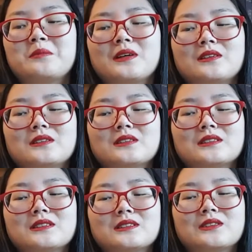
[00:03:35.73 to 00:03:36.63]
But
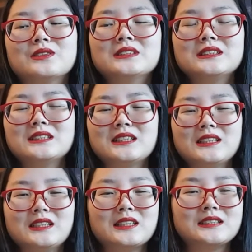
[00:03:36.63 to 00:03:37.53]

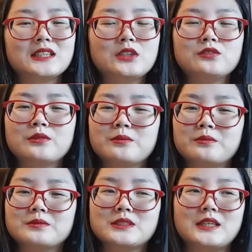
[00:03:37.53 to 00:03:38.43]
honestly, aside
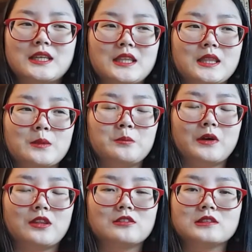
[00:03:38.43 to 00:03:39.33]
from say the
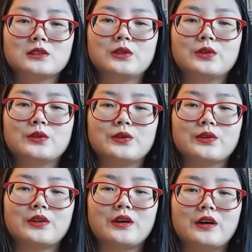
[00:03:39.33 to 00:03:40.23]
mother-in-law,
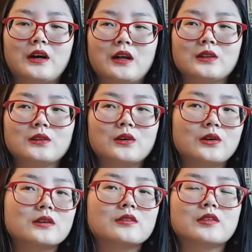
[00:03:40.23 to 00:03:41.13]
a
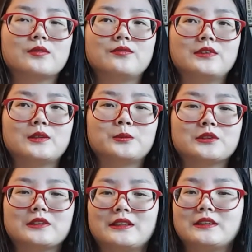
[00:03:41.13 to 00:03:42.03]
lot of them feel
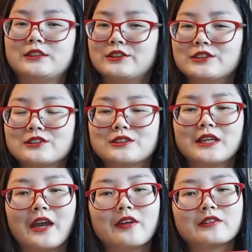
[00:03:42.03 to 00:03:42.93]
more like tertiary
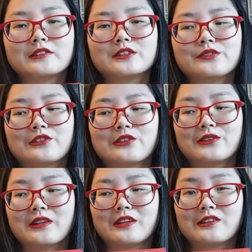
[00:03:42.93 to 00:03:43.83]
characters for all
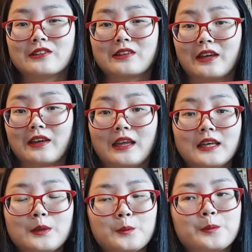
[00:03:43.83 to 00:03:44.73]
that they're in it.